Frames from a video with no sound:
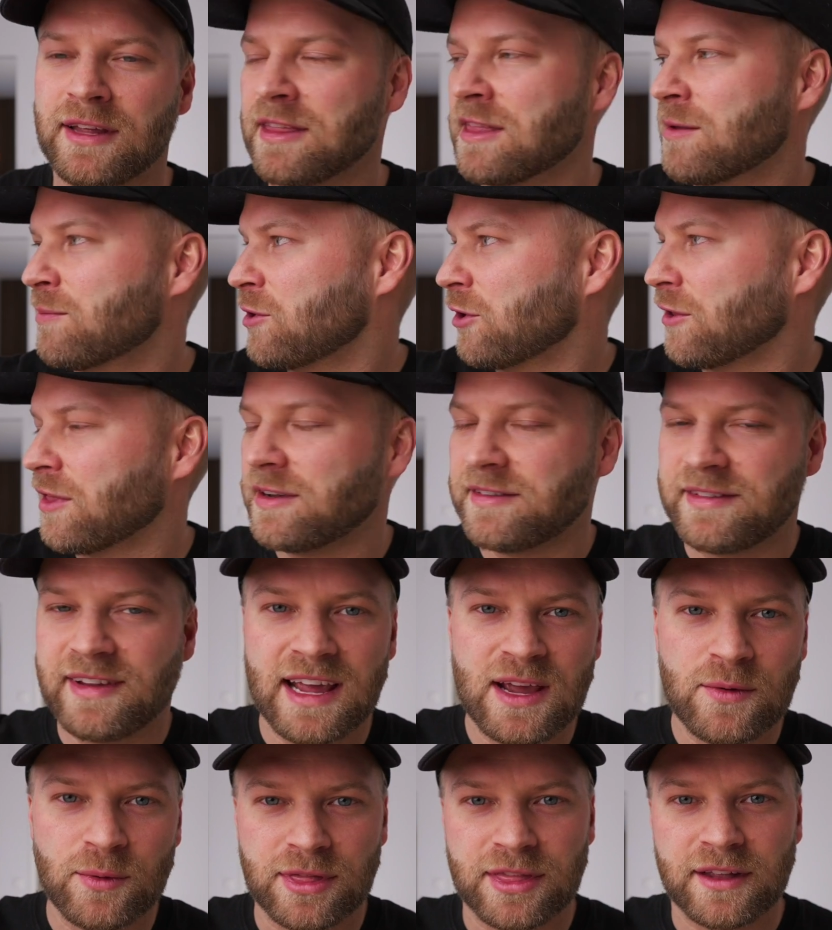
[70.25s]
in the middle of the
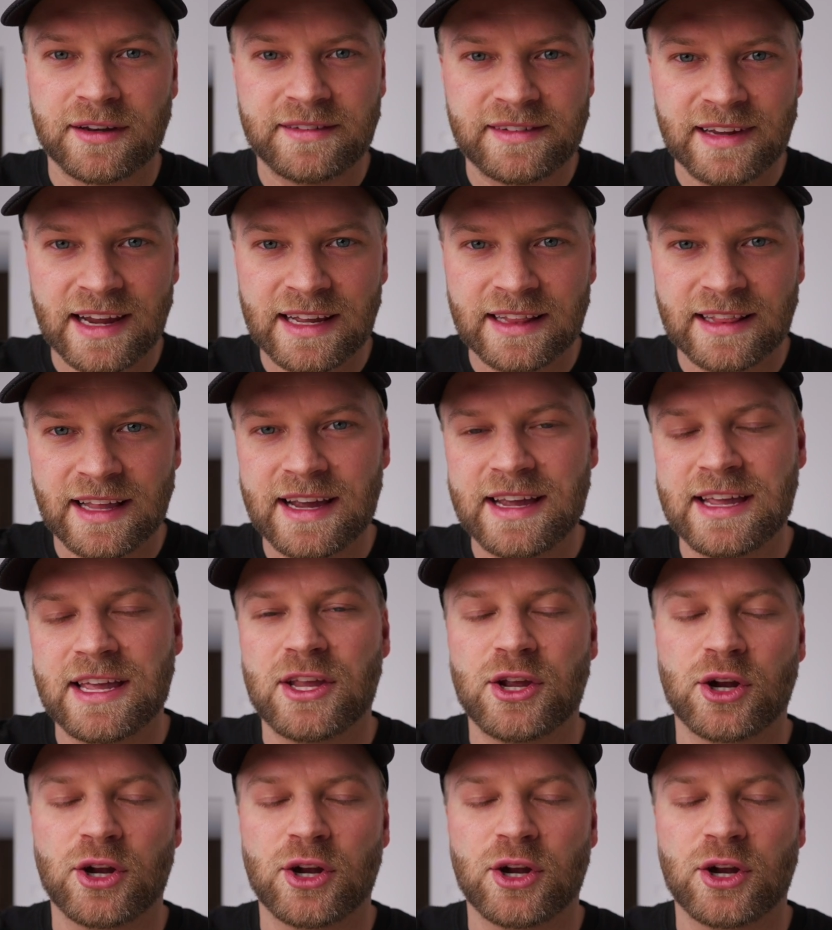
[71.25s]
day with the daylight,